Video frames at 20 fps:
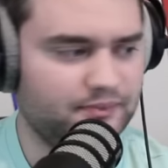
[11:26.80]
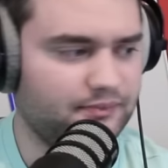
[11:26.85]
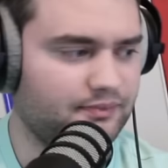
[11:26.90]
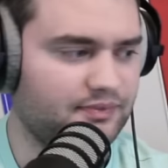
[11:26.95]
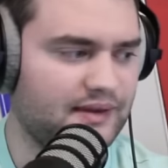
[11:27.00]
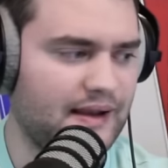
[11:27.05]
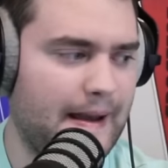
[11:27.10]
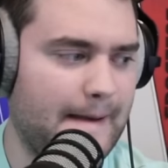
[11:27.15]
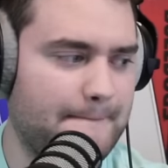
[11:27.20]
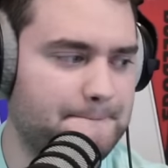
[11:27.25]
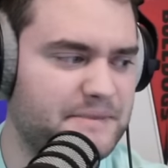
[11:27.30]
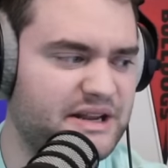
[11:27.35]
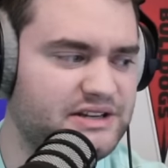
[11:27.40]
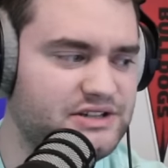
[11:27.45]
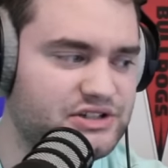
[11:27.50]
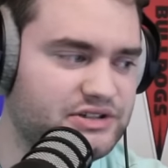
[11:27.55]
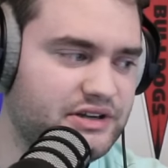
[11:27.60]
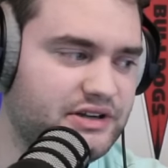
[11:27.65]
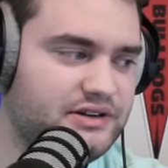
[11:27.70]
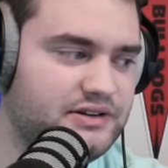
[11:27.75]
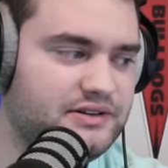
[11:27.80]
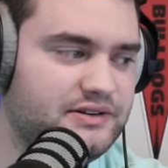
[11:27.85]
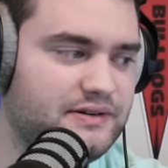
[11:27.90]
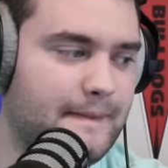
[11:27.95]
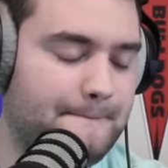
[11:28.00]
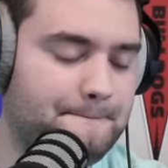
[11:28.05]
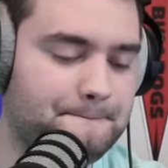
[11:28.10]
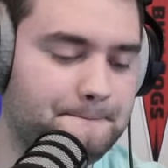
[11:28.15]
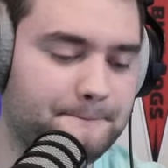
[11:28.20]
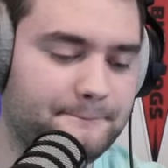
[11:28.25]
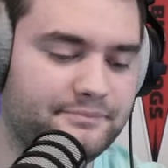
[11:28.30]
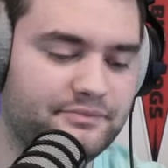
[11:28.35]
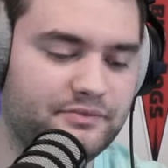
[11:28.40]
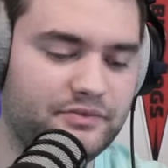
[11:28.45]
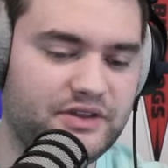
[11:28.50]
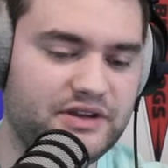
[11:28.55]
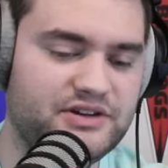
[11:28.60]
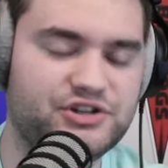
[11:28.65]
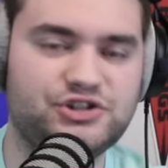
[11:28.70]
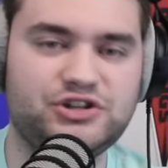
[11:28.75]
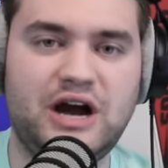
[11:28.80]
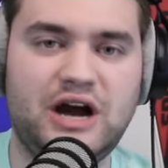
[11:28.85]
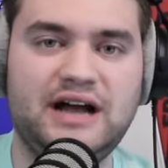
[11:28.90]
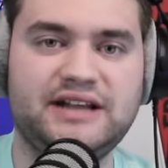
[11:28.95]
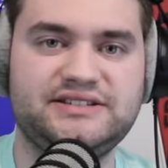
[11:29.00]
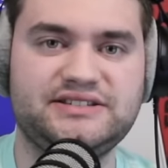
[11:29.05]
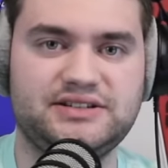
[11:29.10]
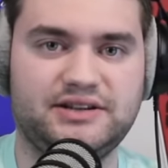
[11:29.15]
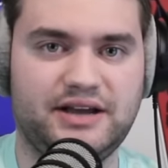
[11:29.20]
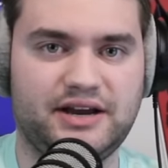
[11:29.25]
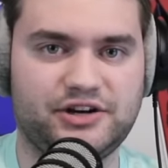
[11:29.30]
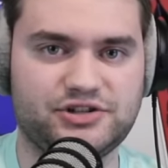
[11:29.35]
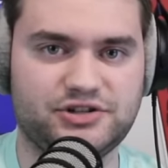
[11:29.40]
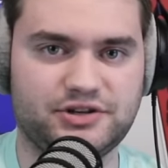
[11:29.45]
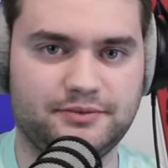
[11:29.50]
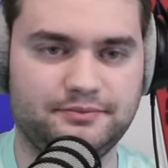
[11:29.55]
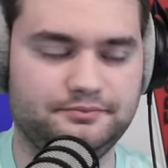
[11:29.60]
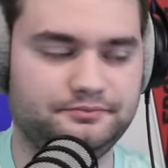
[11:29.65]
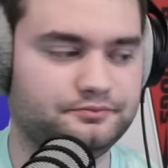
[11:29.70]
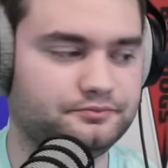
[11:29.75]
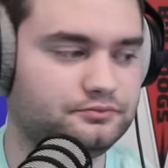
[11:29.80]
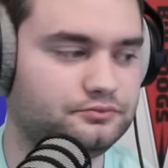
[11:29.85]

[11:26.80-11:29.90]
I mentioned the shot selection.